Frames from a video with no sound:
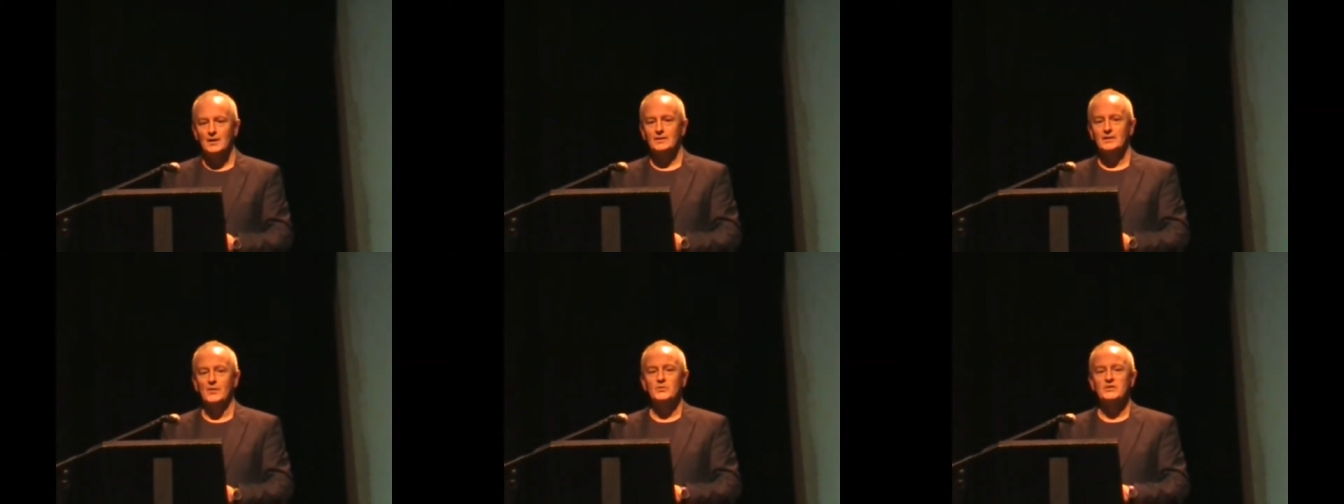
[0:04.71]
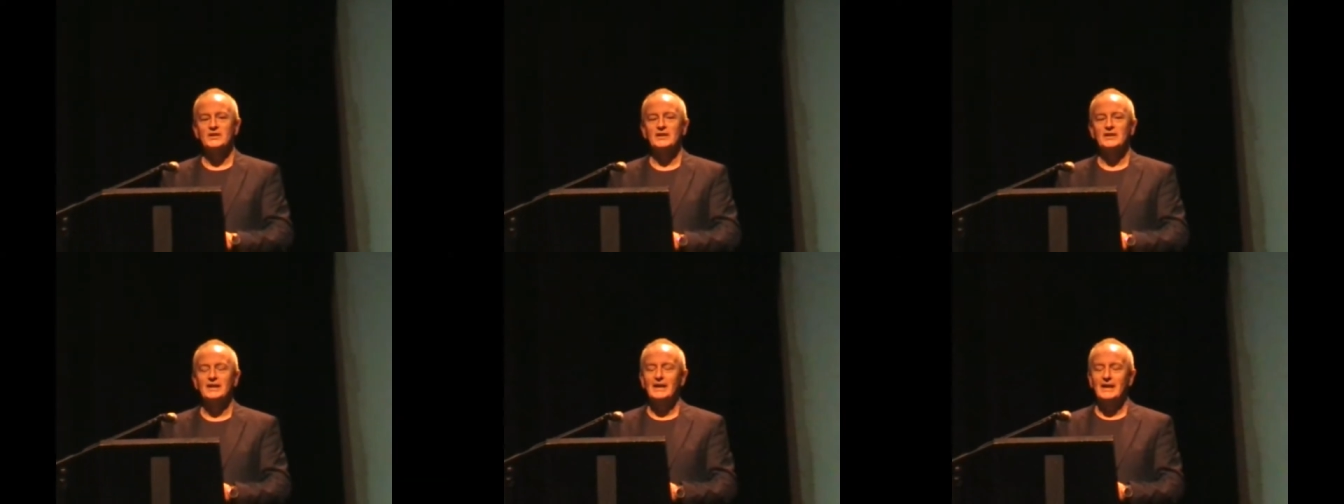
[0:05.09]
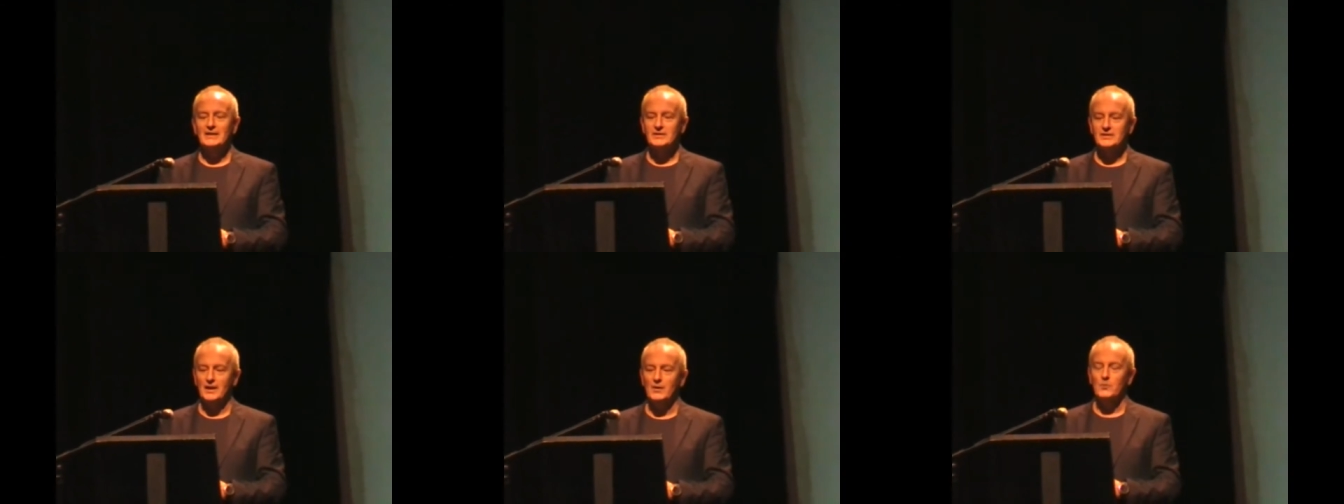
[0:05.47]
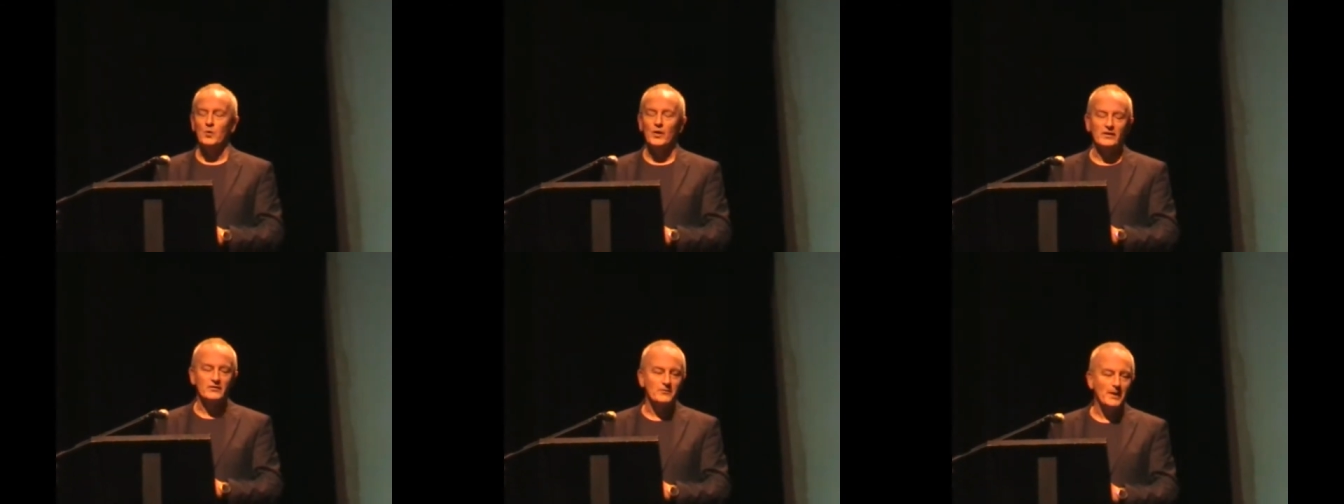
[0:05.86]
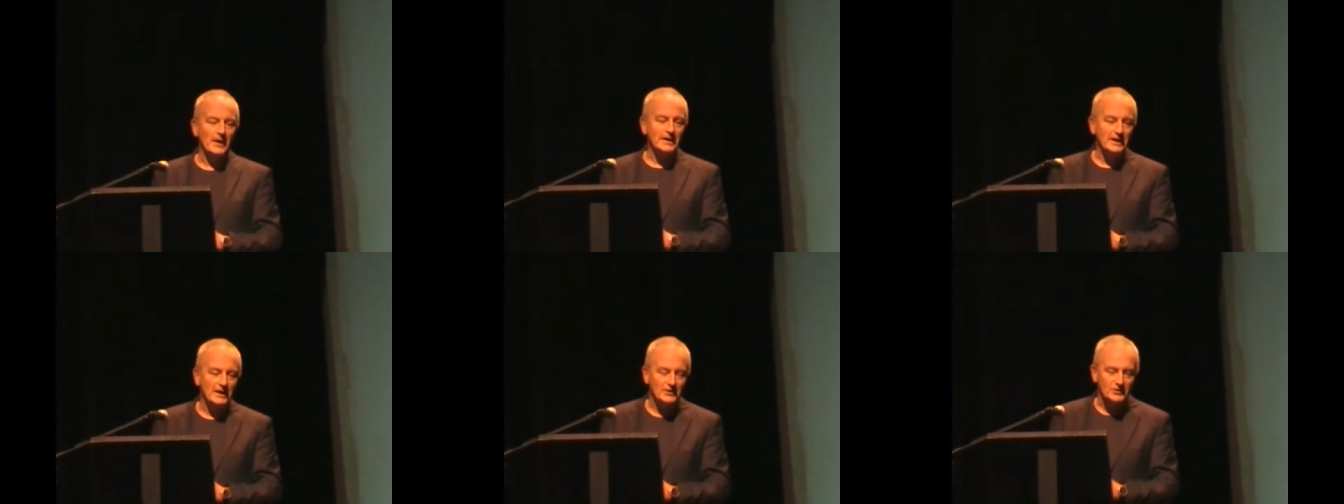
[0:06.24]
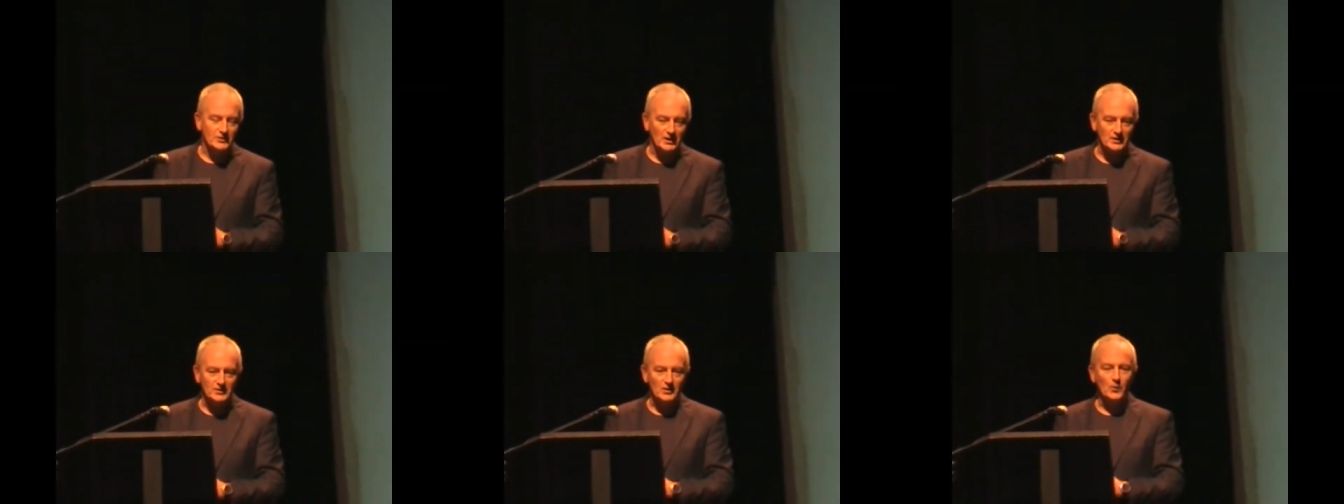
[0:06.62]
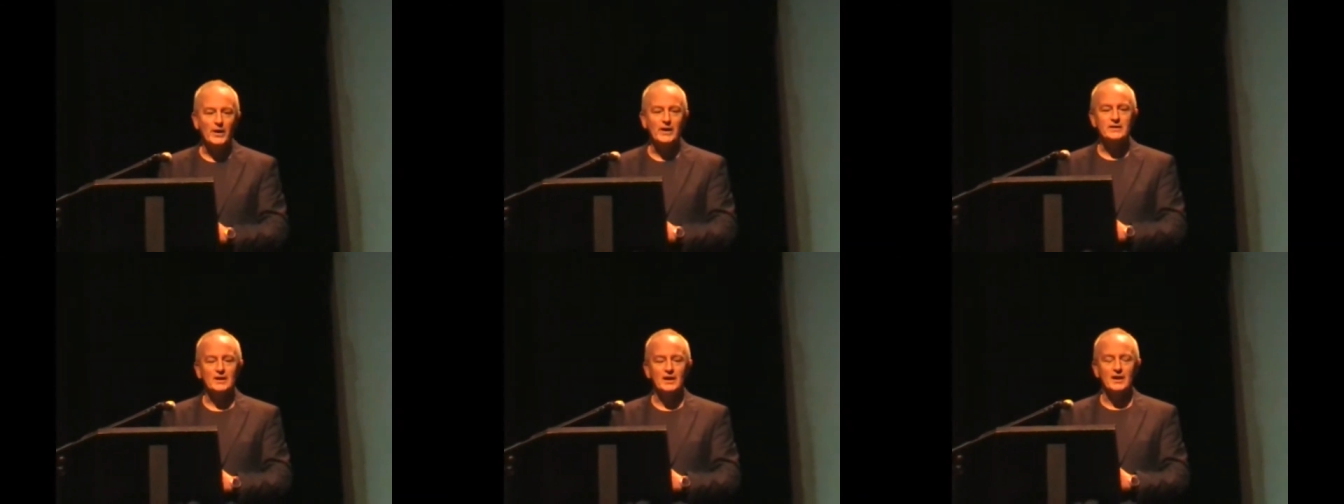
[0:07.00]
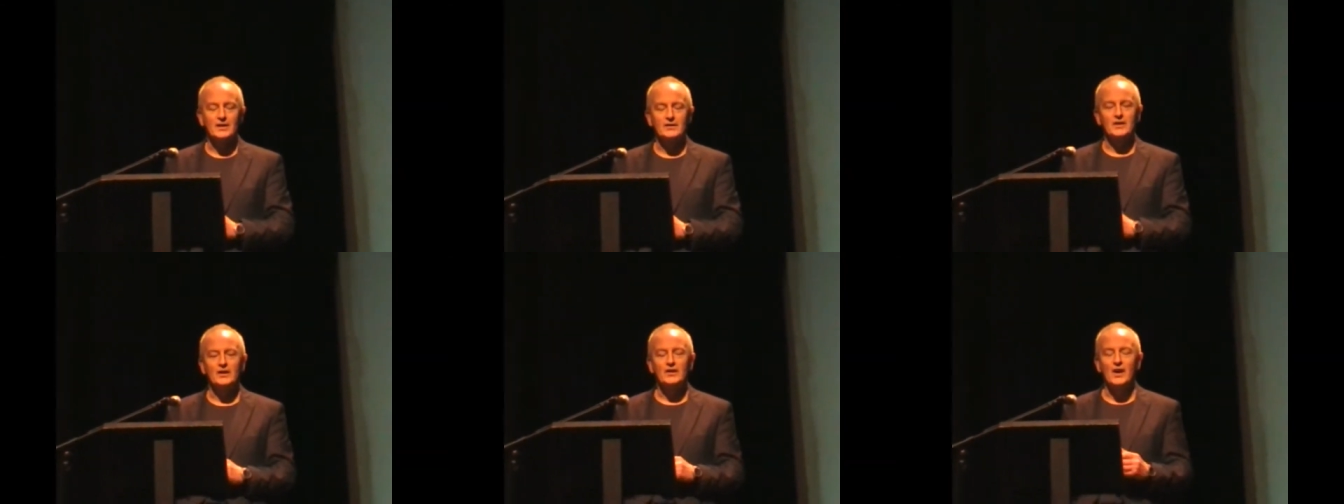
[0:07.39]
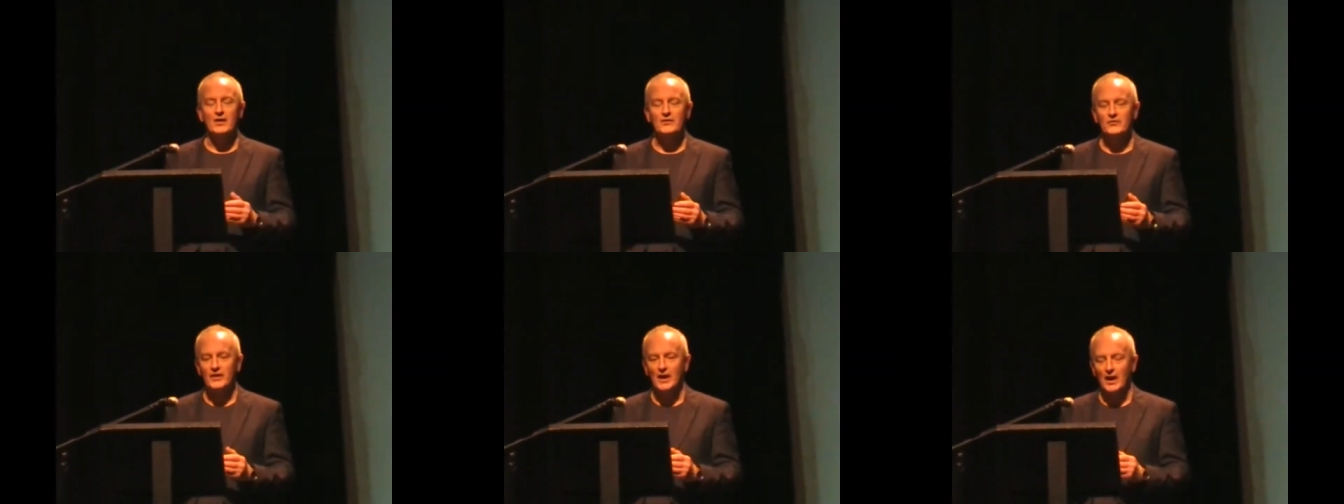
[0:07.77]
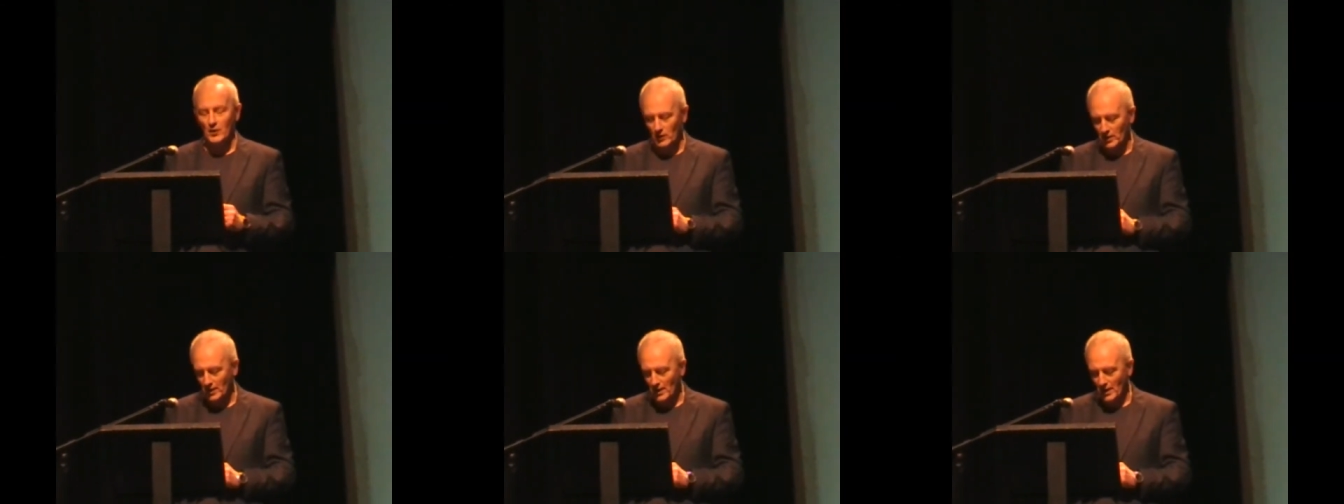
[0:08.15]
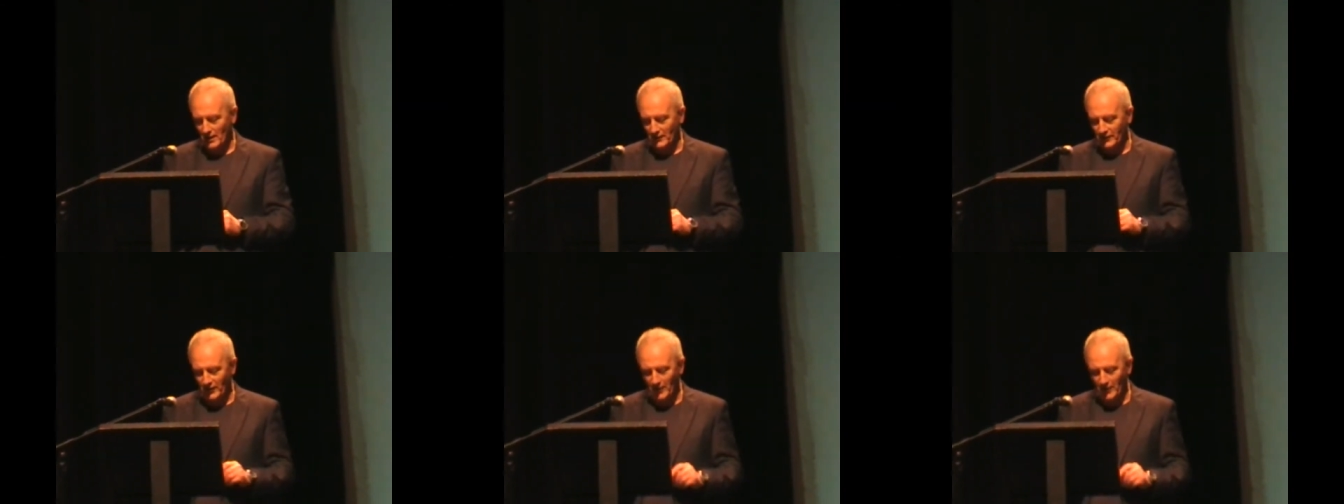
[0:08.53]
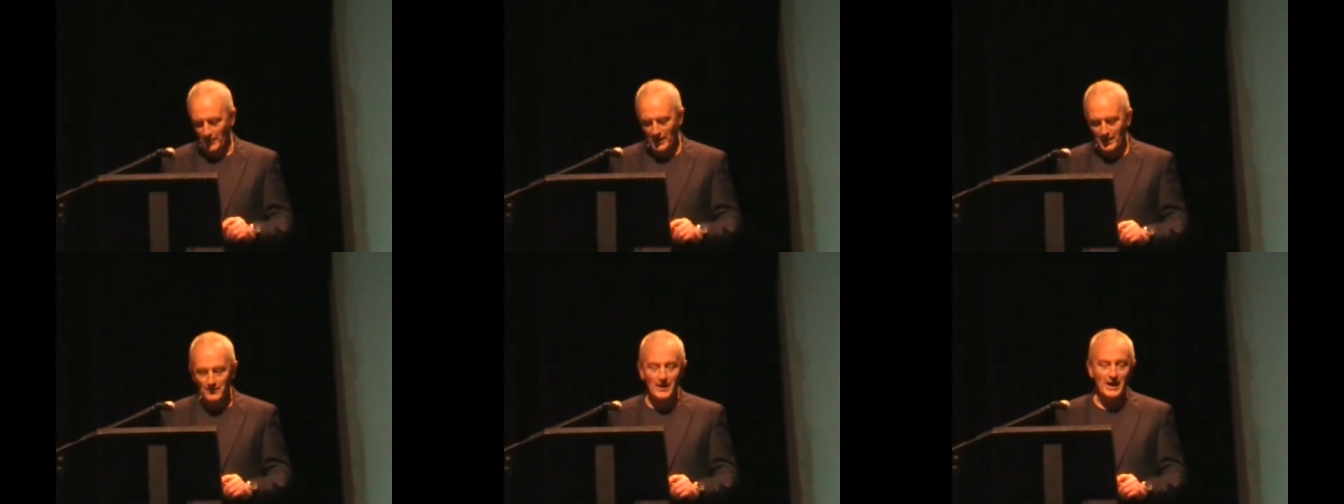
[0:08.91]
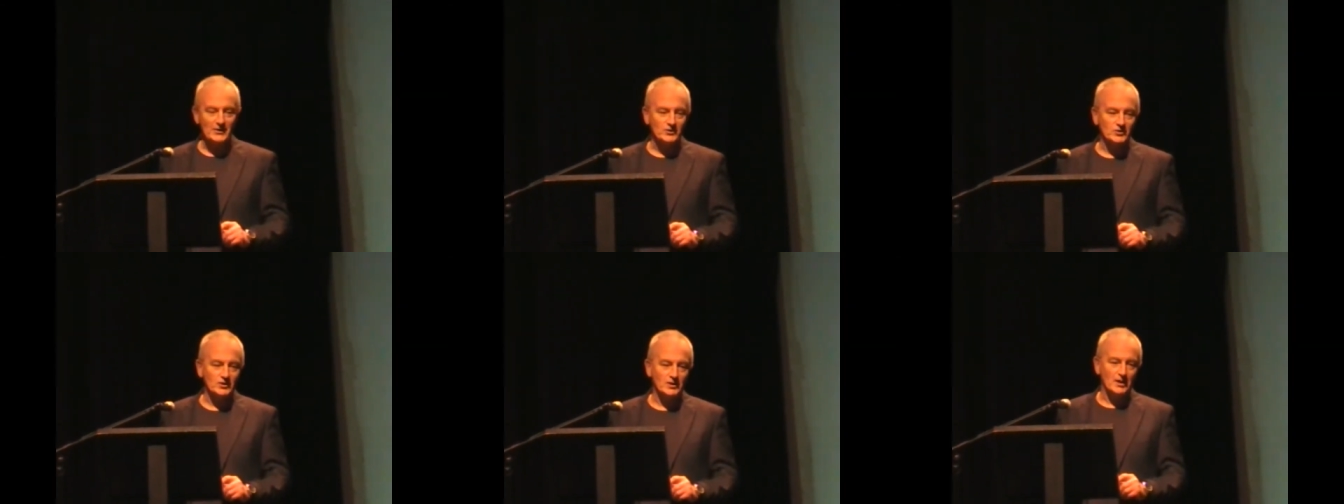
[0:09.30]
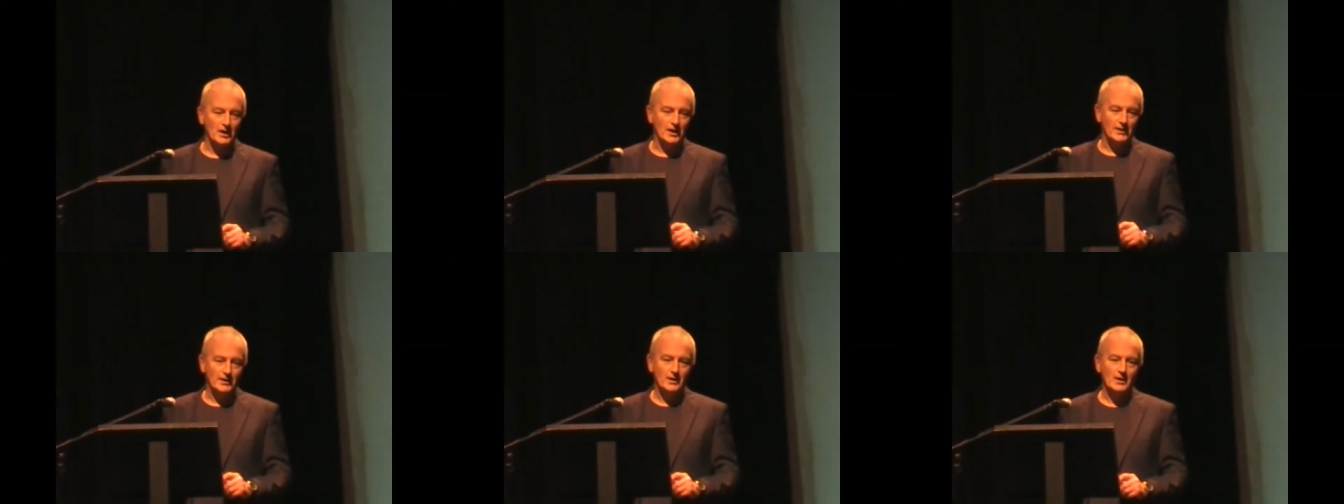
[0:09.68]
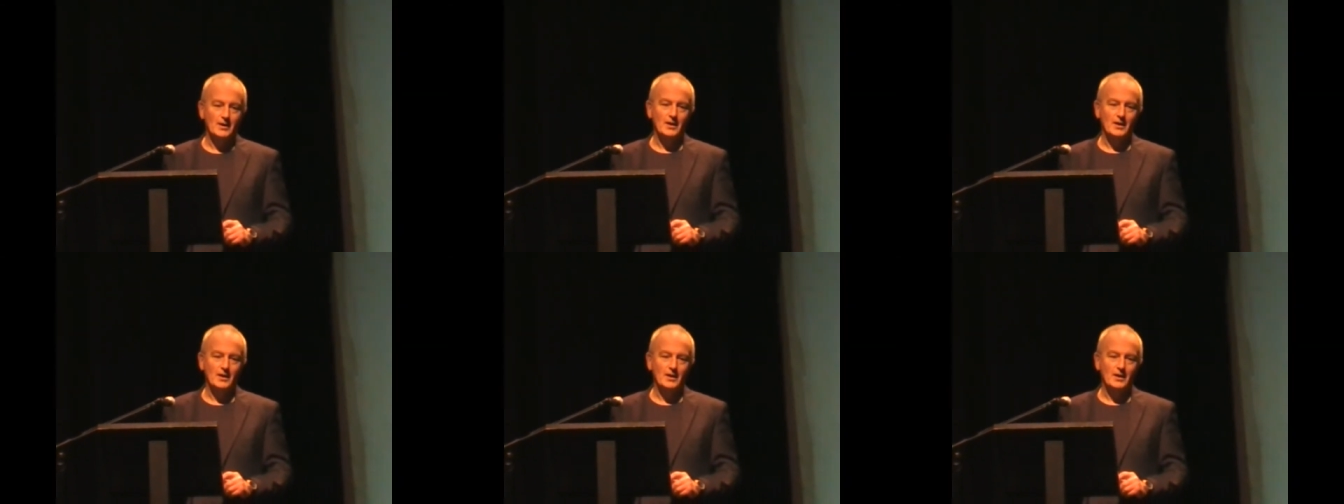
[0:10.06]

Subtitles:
That was a little essay, one of many essays that waited on the Glanviaur from Master Dillon